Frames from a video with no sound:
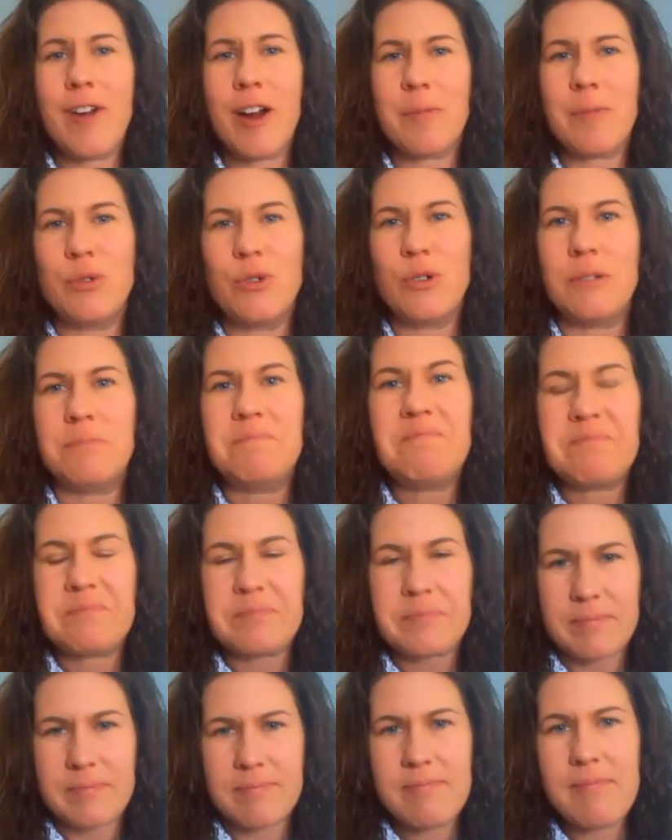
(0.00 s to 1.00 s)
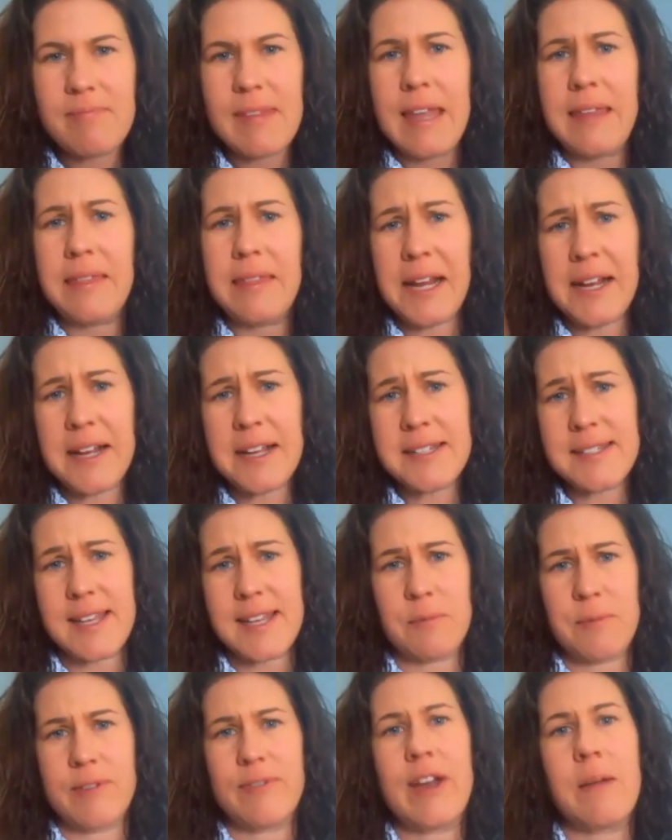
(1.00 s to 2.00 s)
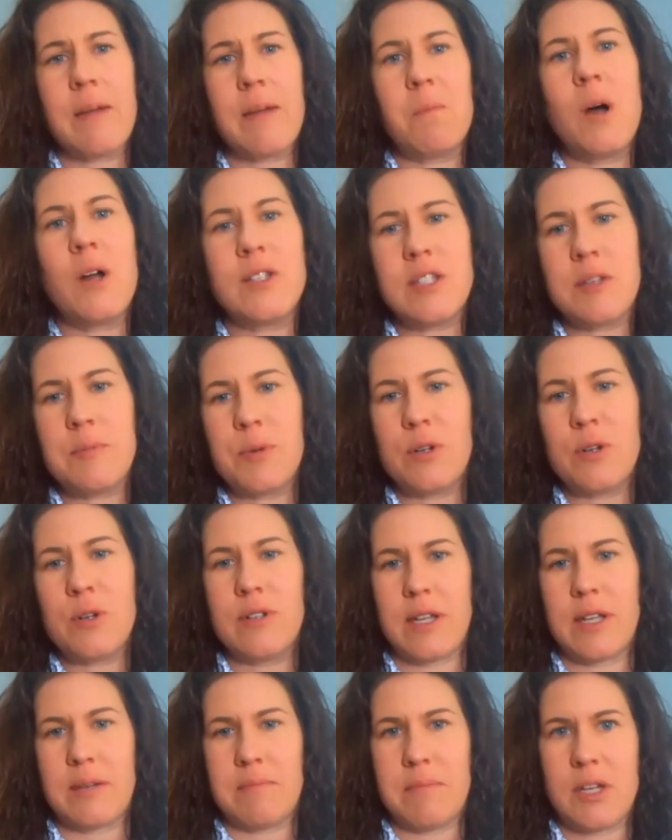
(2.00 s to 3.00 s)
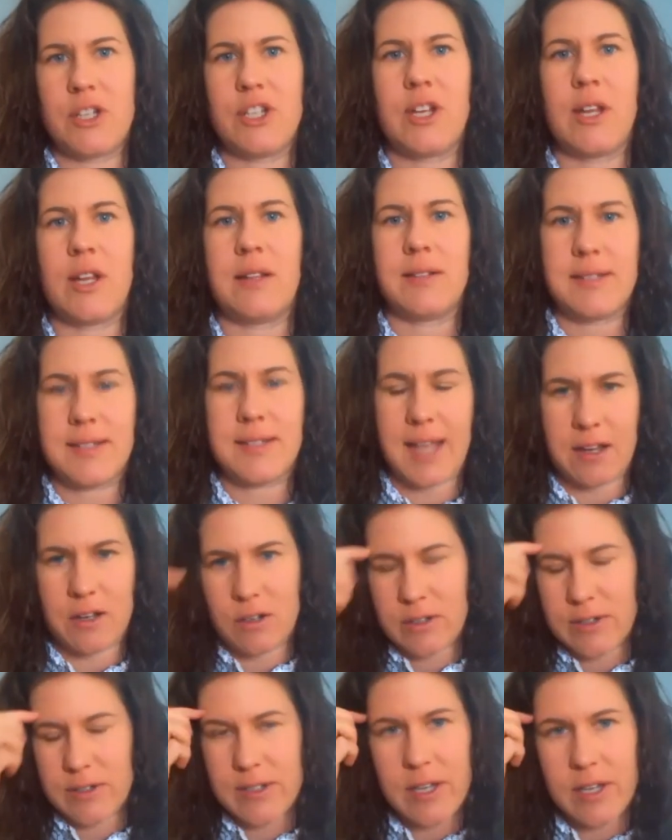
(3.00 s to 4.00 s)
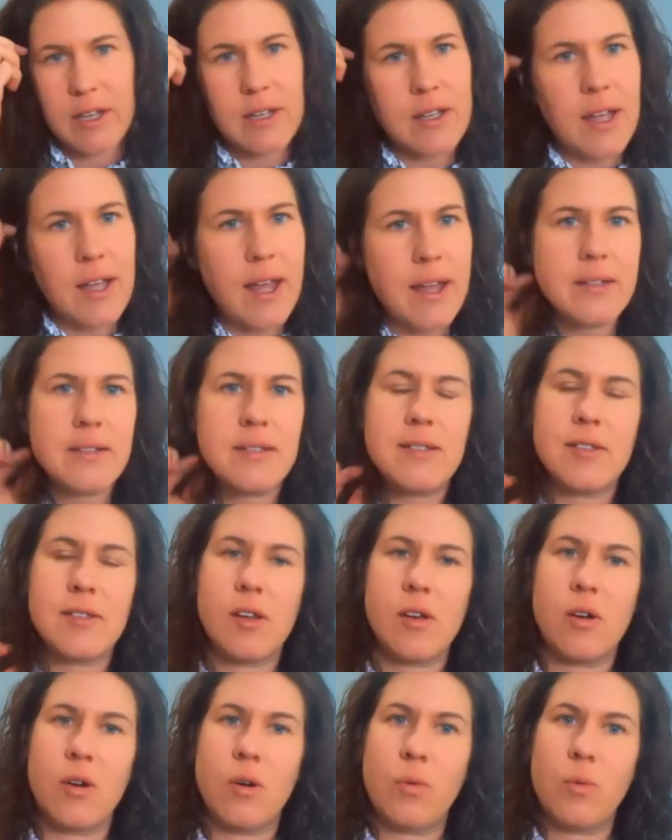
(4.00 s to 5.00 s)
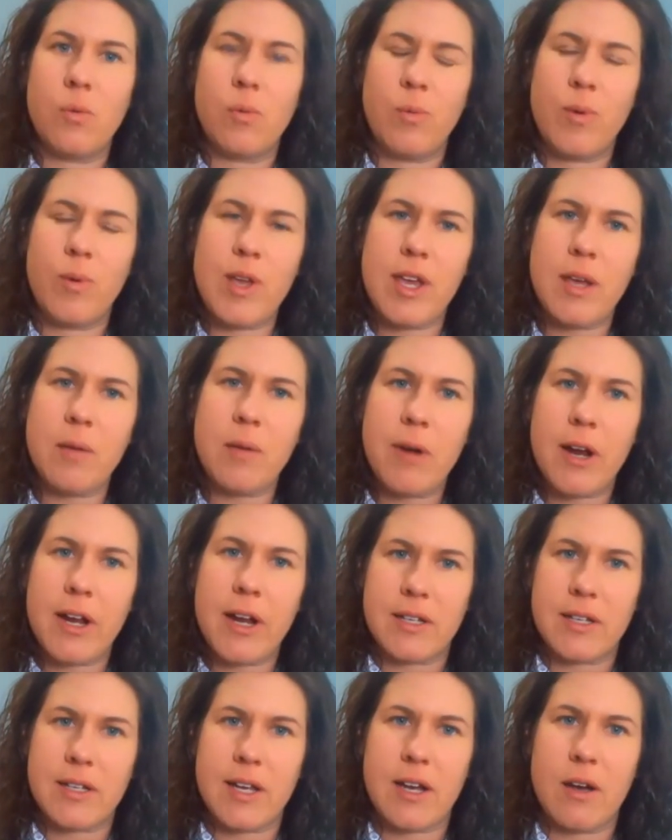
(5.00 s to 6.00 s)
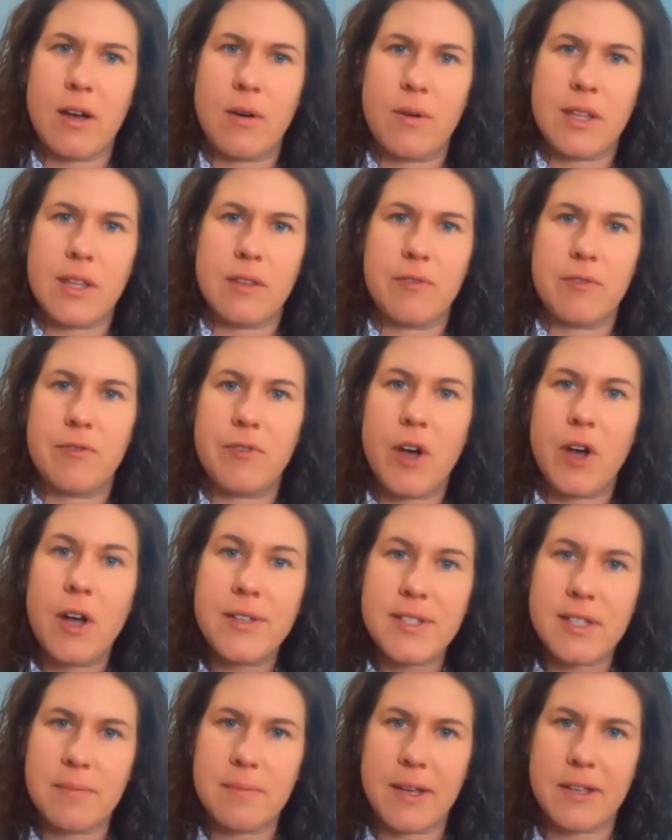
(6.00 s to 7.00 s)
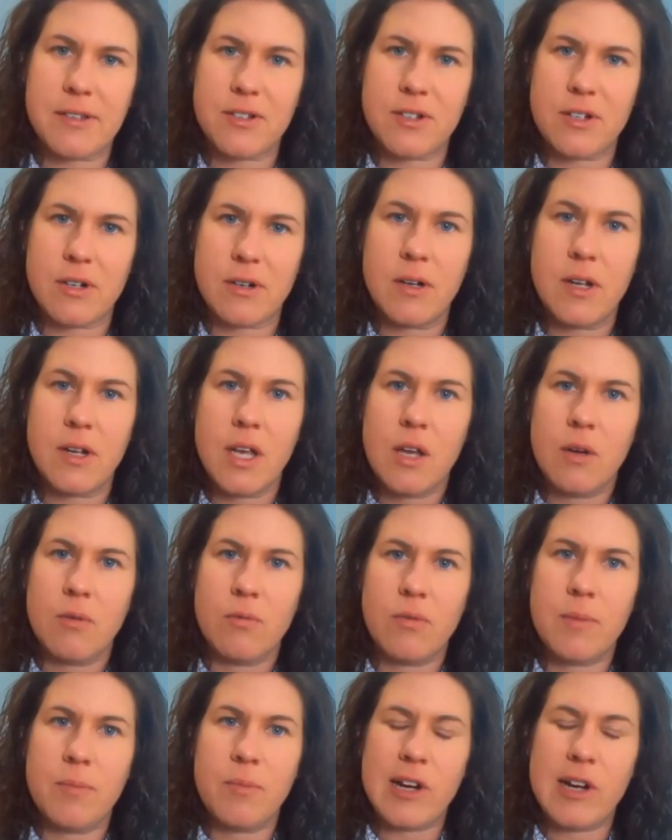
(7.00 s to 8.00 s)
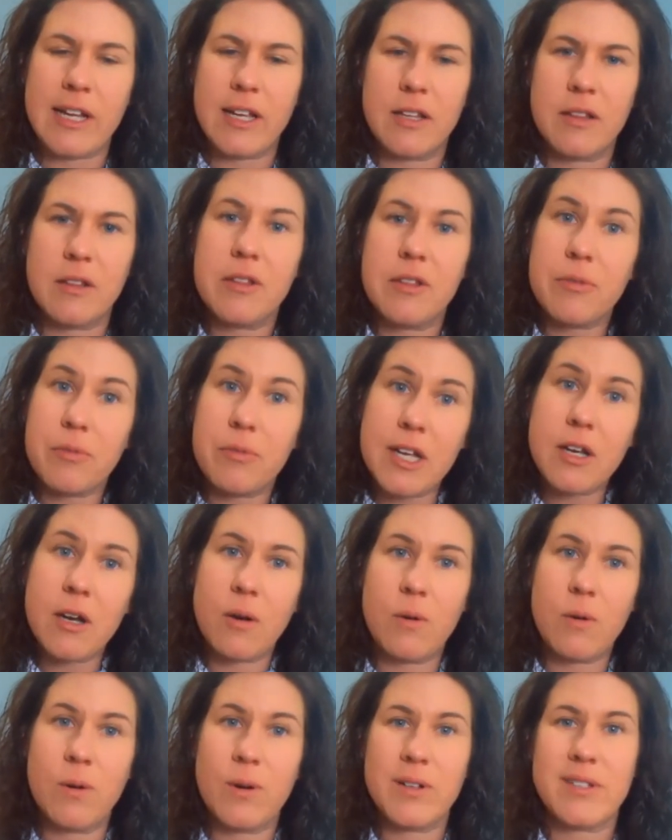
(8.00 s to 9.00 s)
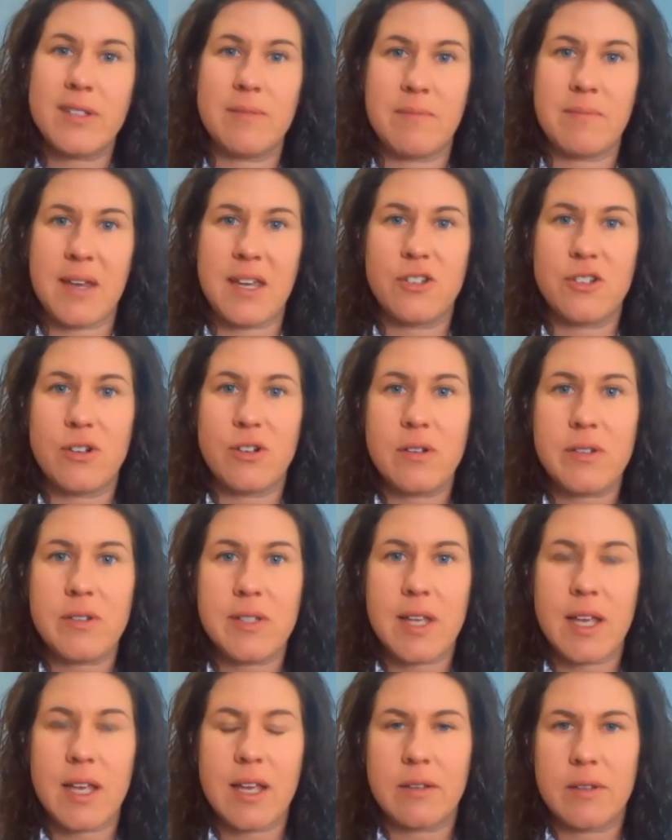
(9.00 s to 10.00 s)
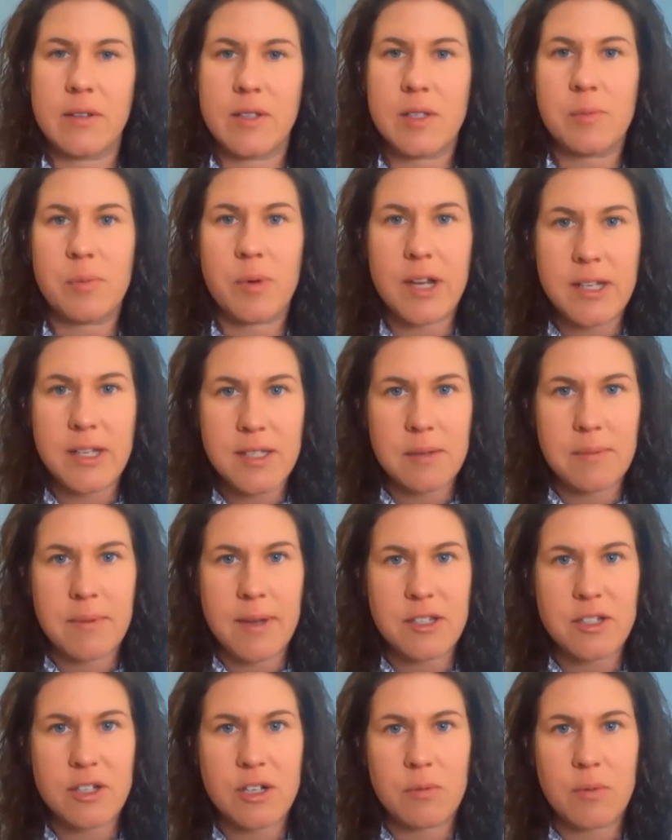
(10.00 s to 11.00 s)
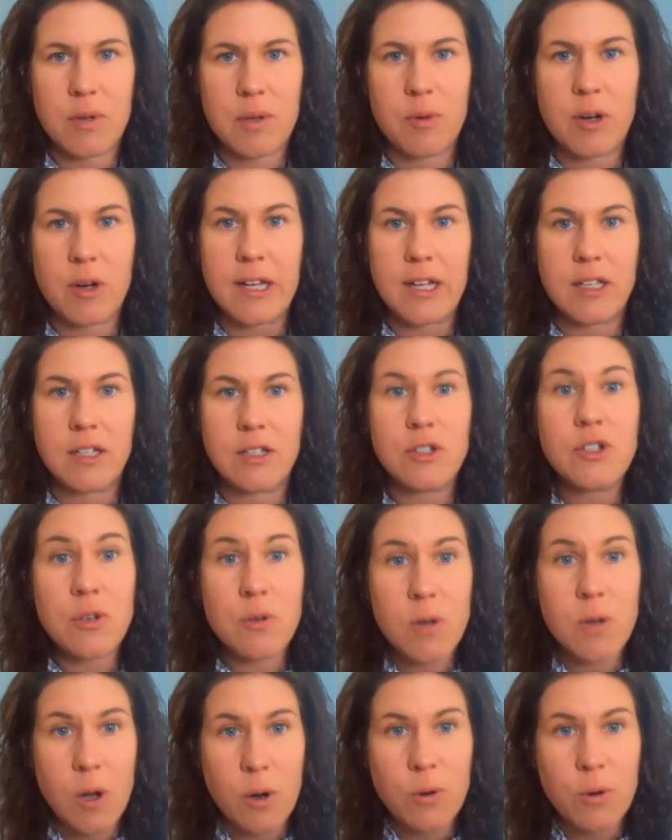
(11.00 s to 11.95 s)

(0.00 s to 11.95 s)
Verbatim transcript: of our pool, and like I said, we've got multiple admission cycles. And so we right now in the fall semester, we bring in three cohorts of majors. And in the spring semester, we bring in two